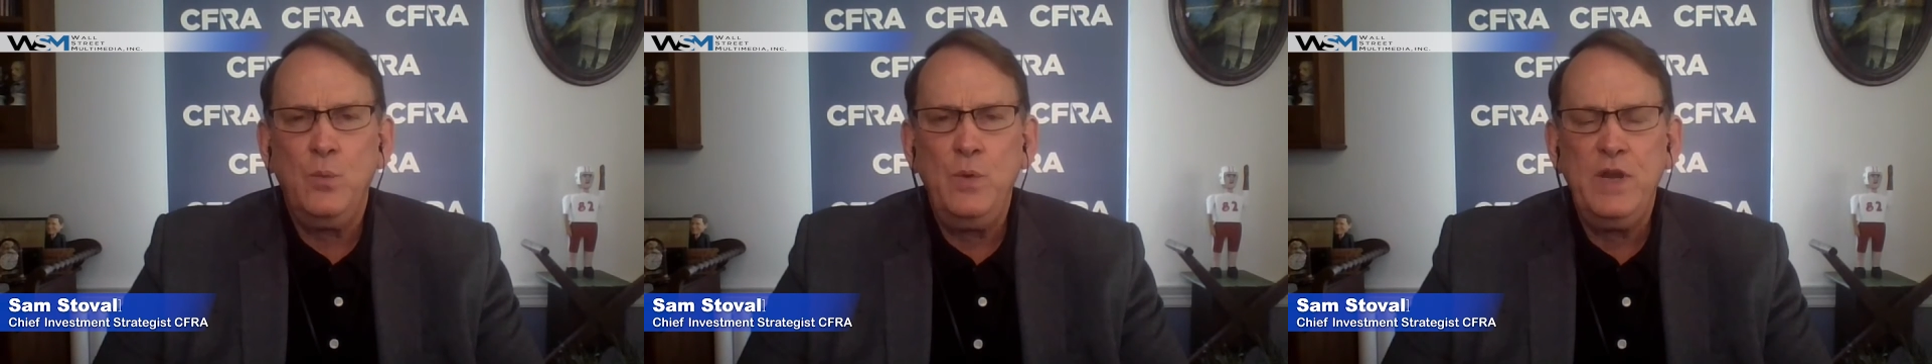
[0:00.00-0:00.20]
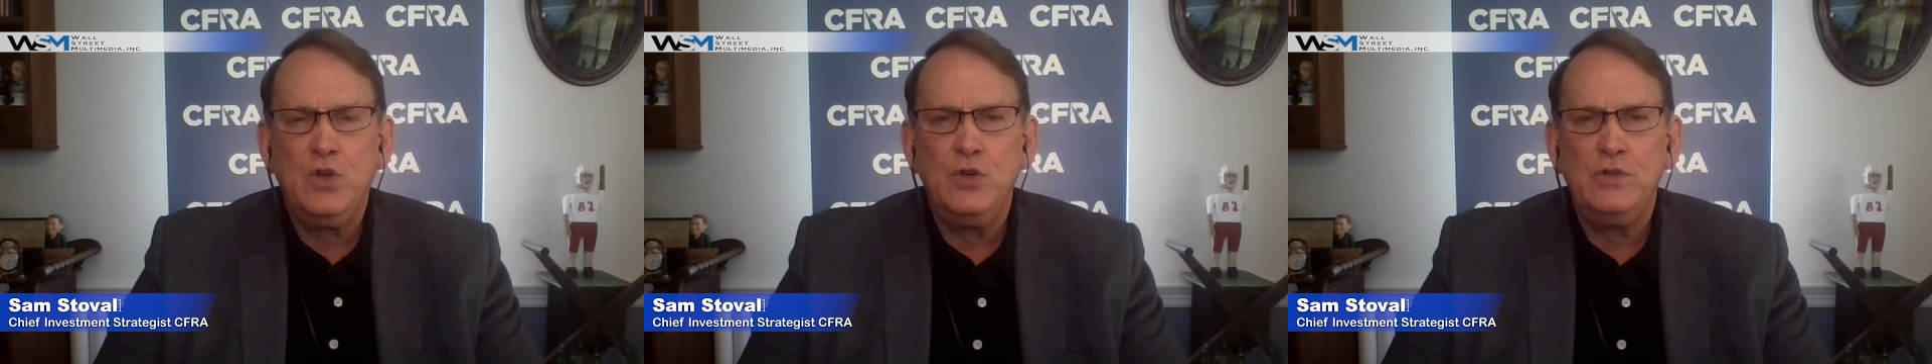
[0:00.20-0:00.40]
that
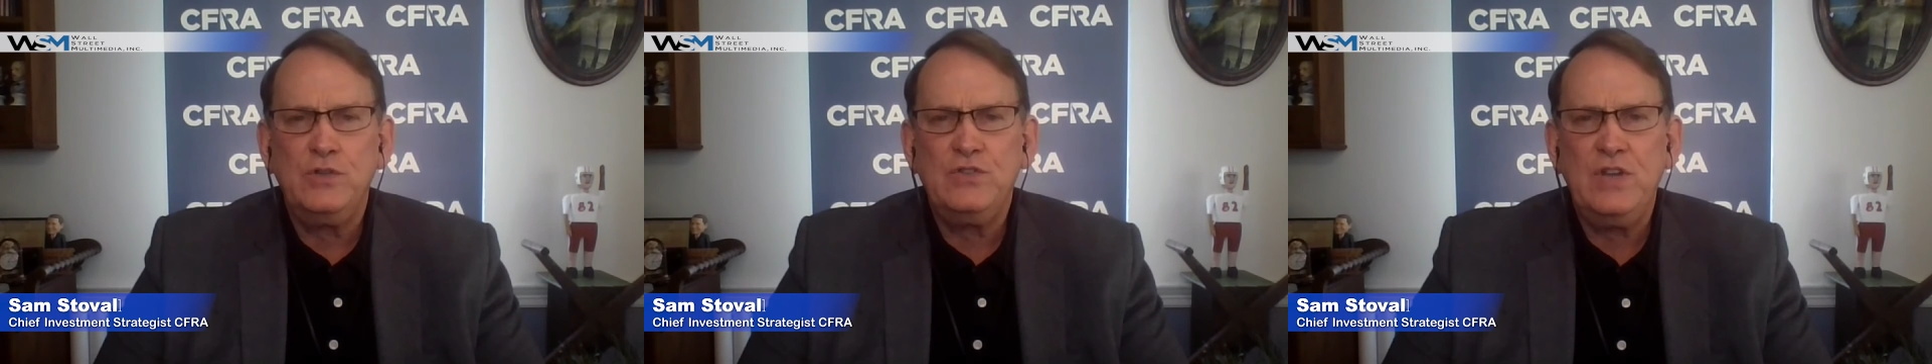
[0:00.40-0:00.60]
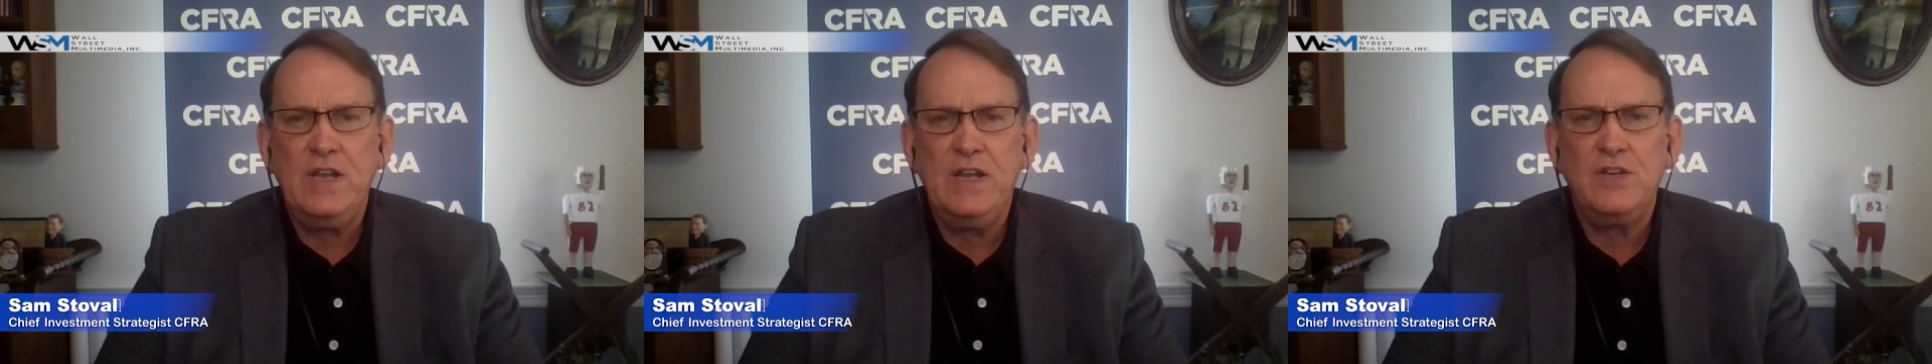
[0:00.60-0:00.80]
we
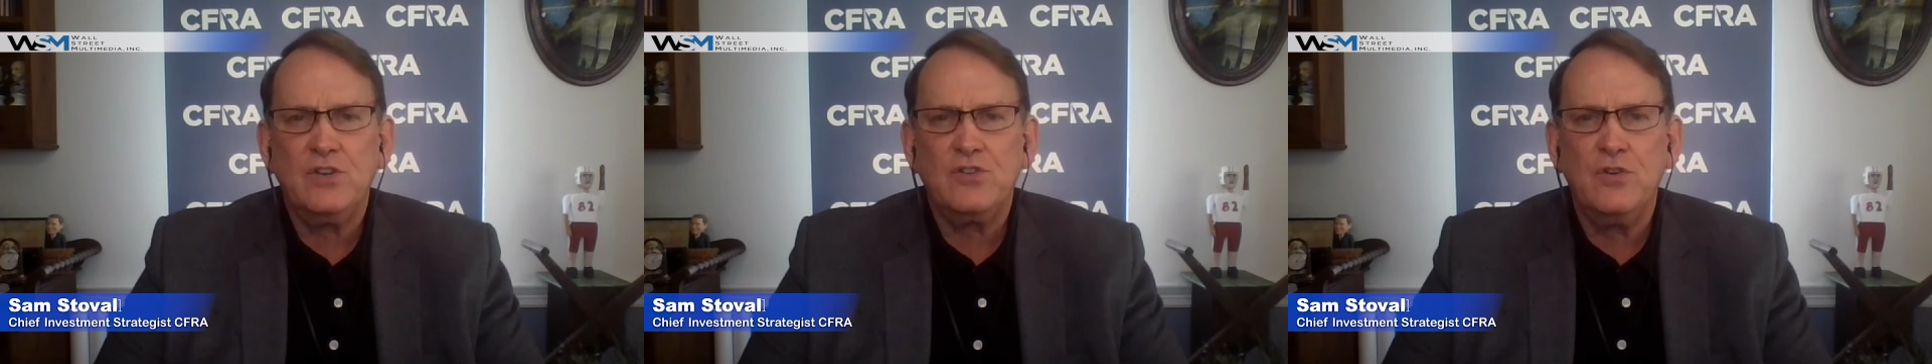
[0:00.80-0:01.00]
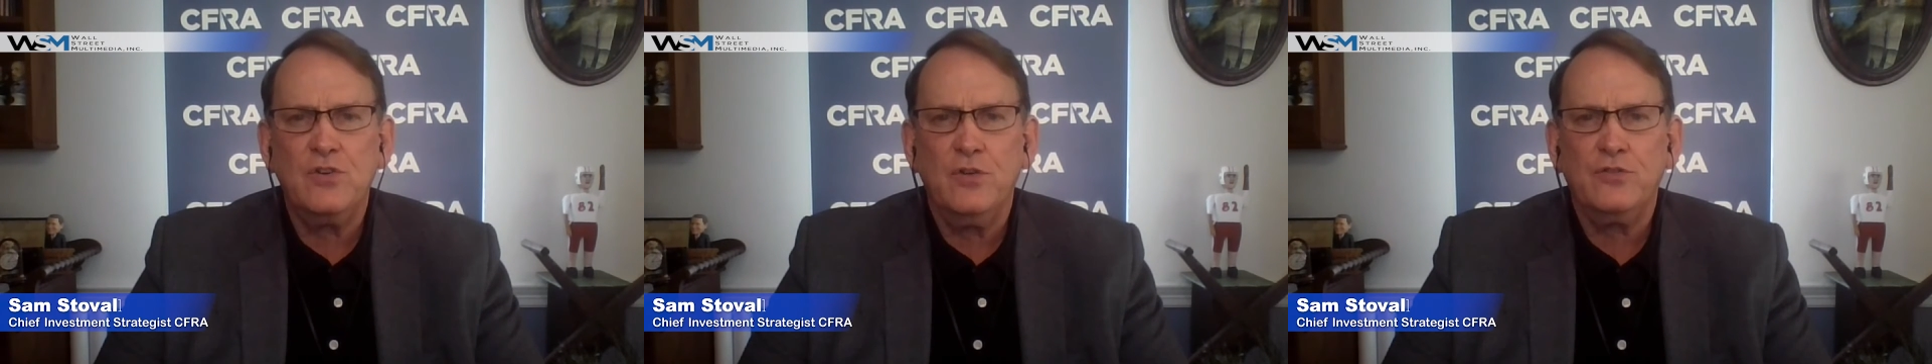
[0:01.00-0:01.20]
could see
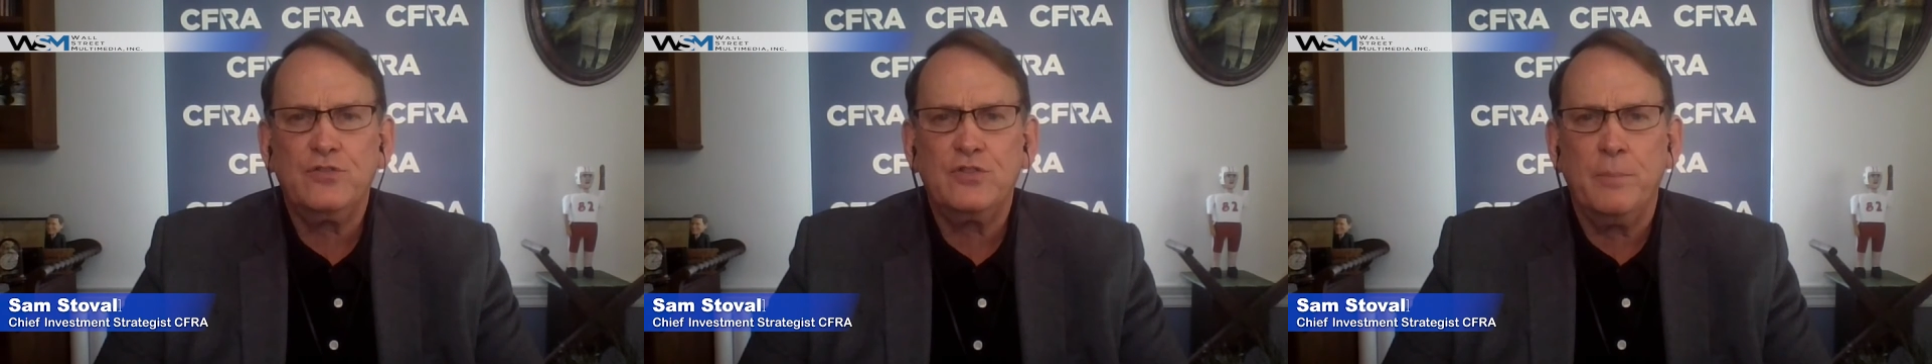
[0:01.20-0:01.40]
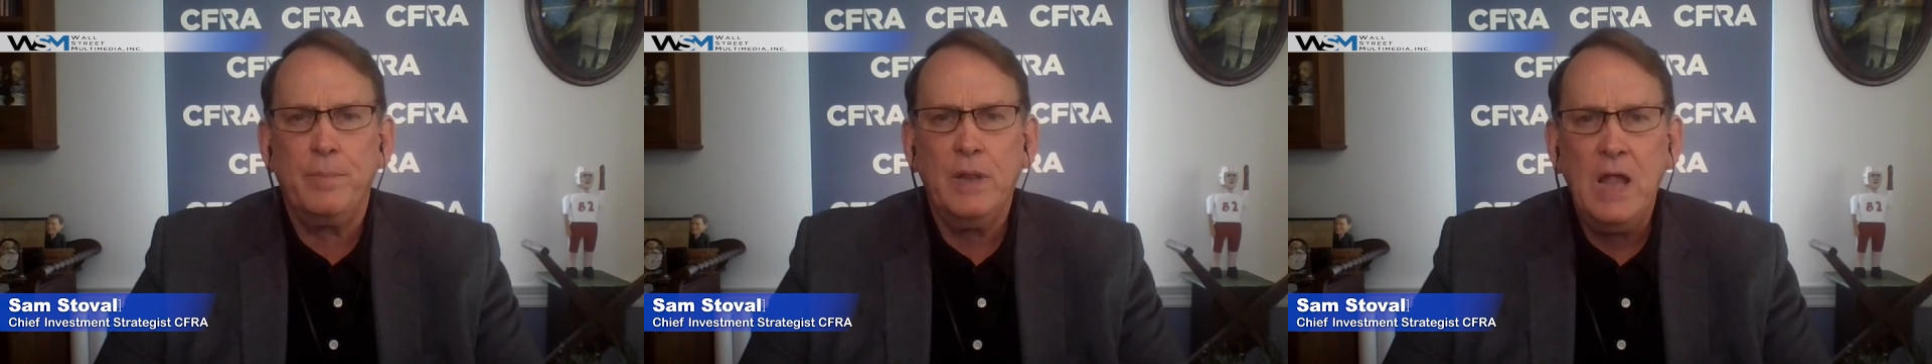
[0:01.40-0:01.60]
additional
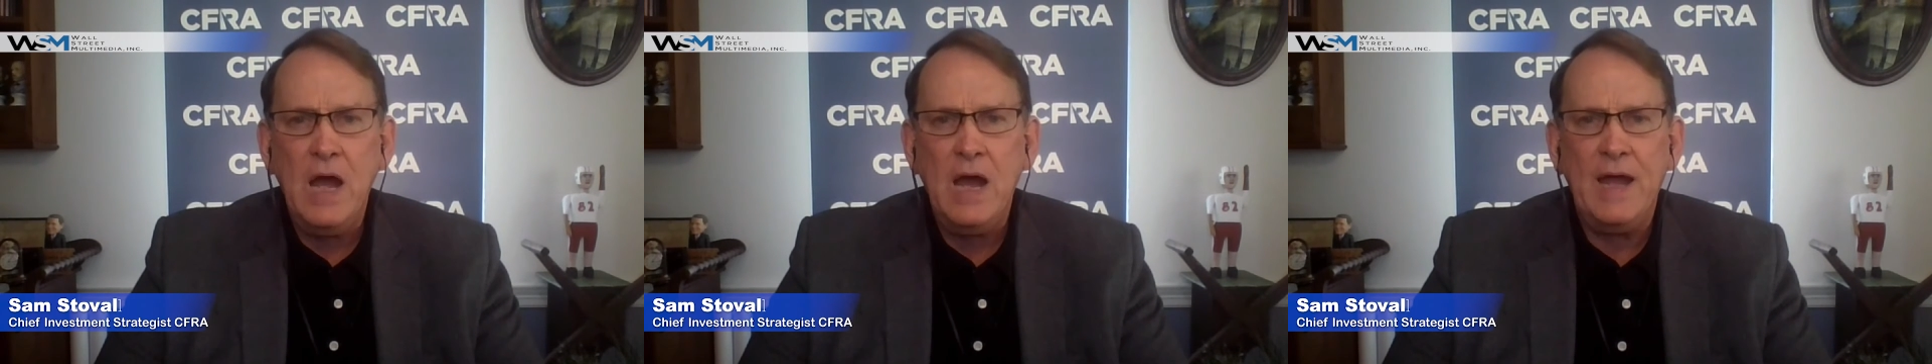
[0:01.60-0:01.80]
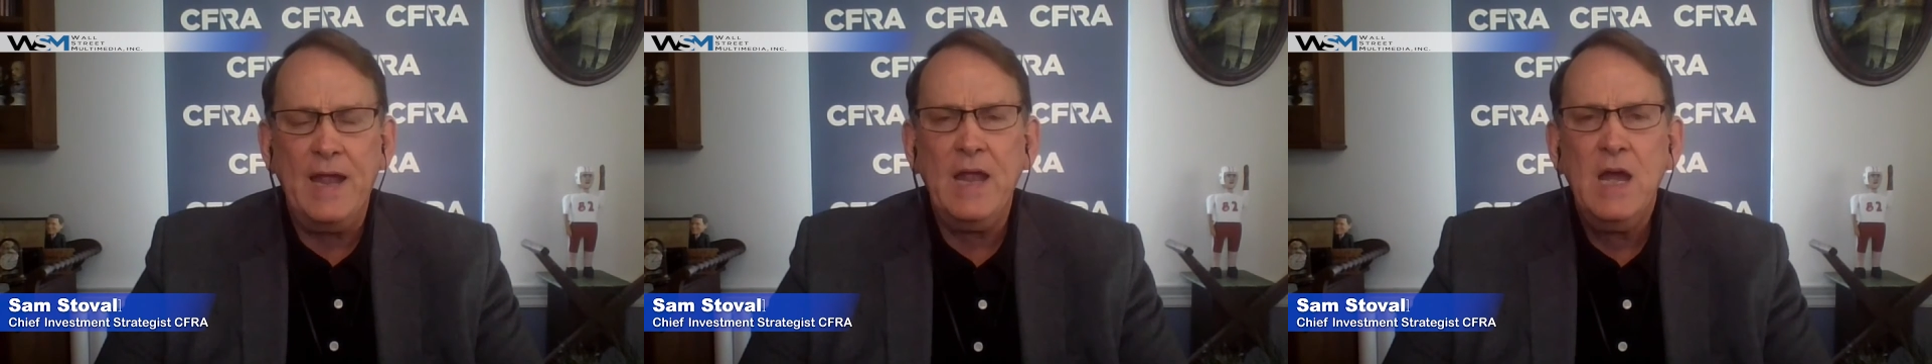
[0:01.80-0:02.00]

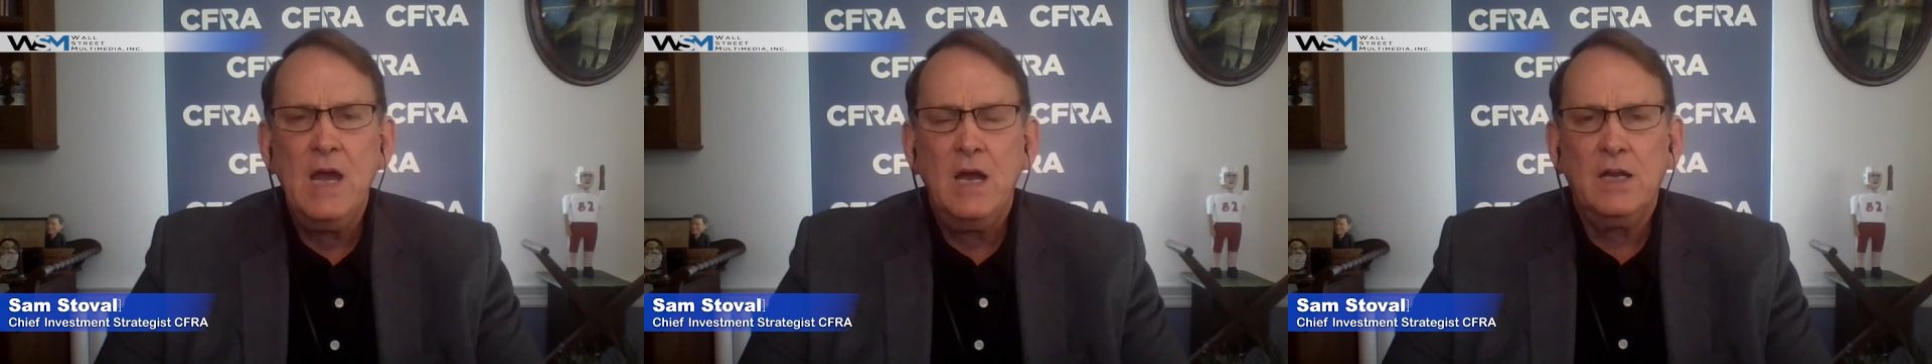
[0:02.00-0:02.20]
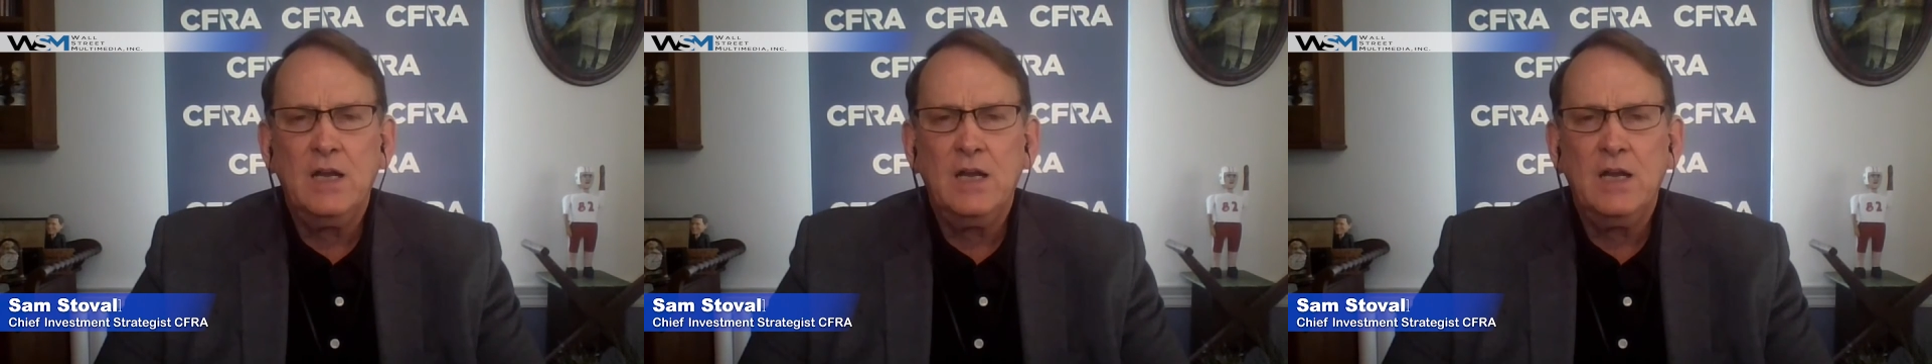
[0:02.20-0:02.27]
supply